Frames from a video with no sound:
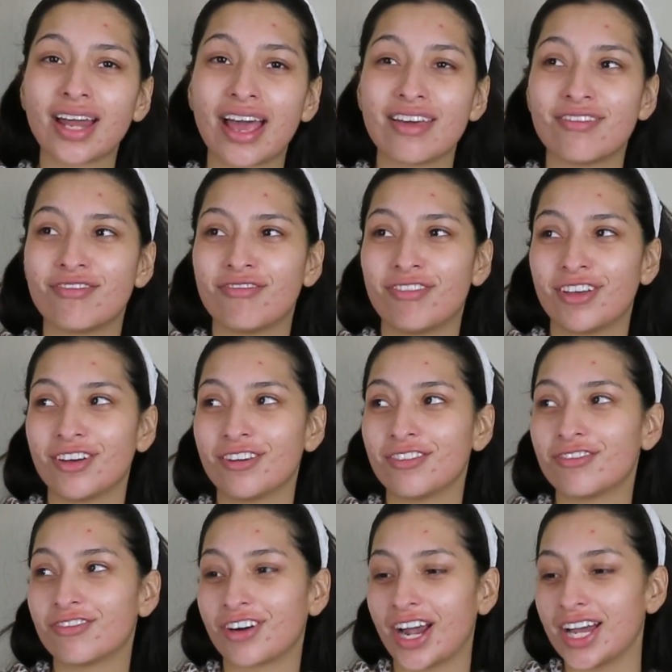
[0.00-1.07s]
I feel
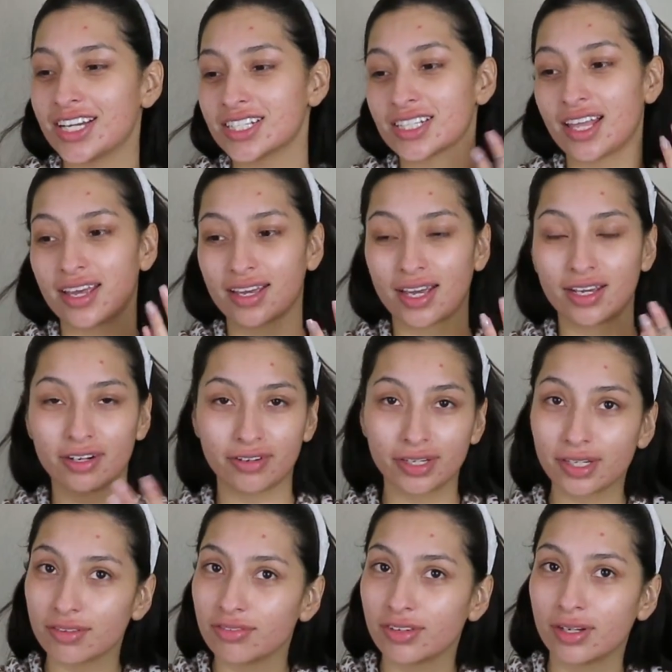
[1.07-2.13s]
fresh. Like, I
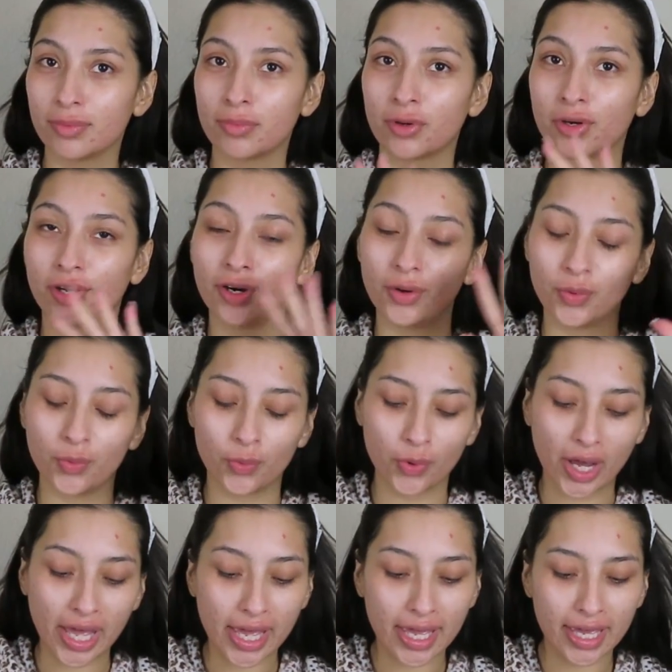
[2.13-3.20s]
already feel more
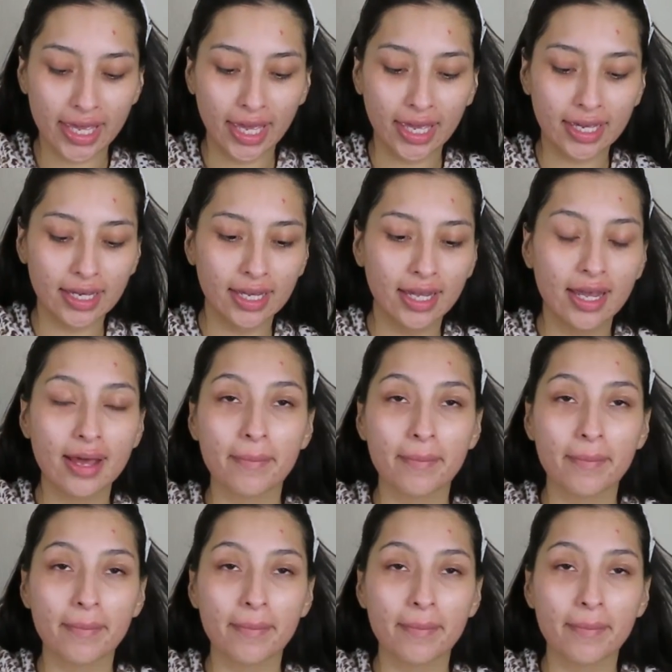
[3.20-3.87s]
awake.